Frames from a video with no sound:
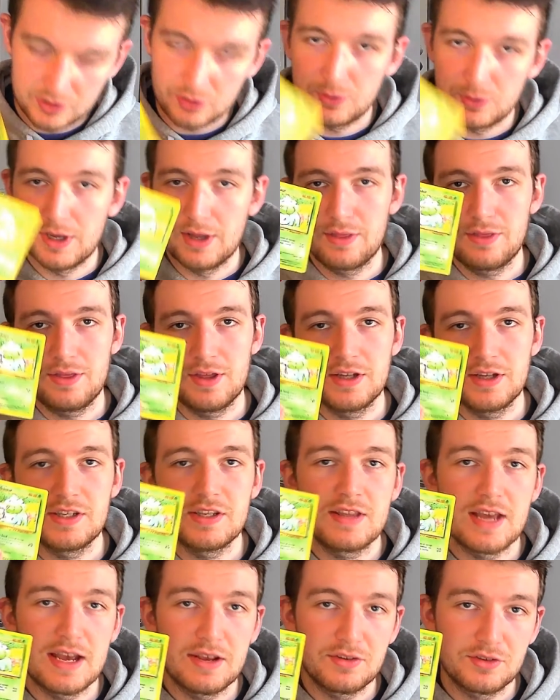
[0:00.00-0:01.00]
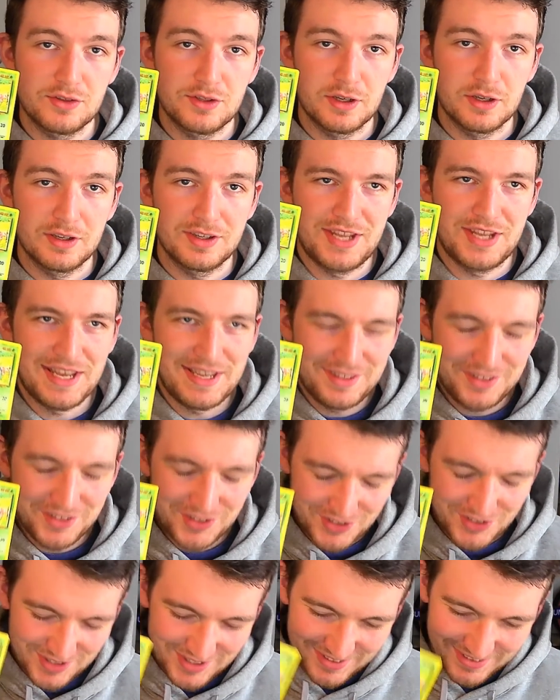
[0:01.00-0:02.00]
which are worth $30,000
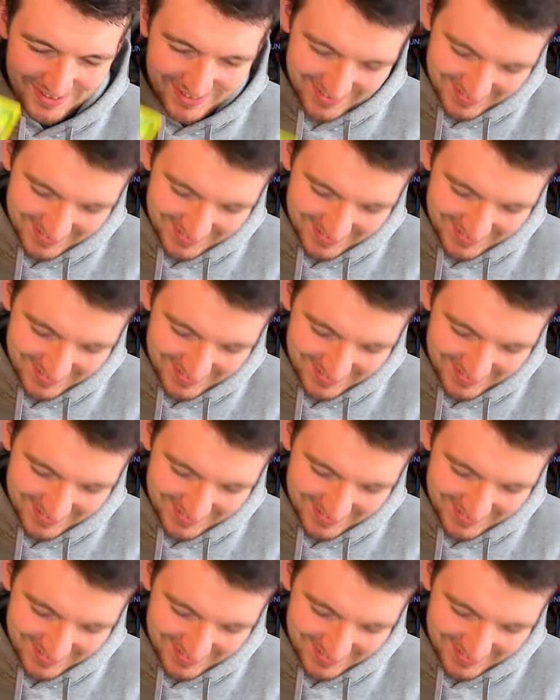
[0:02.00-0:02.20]
each.